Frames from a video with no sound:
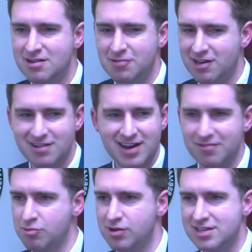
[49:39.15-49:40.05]
We know not
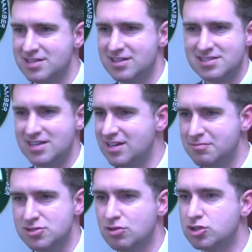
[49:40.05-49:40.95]
everyone is going to see
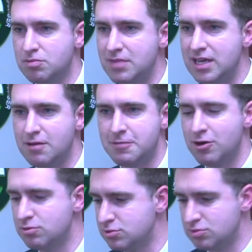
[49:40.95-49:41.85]
a social media
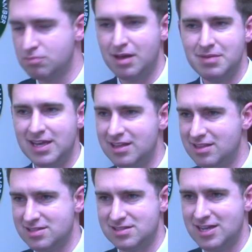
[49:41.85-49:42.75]
post or maybe get
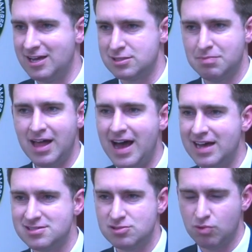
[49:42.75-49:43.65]
this text
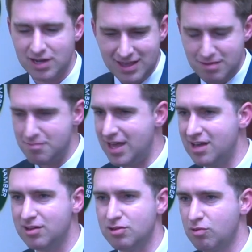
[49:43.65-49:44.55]
blast or an
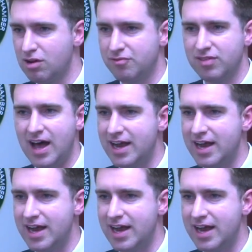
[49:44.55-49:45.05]
email or a flyer.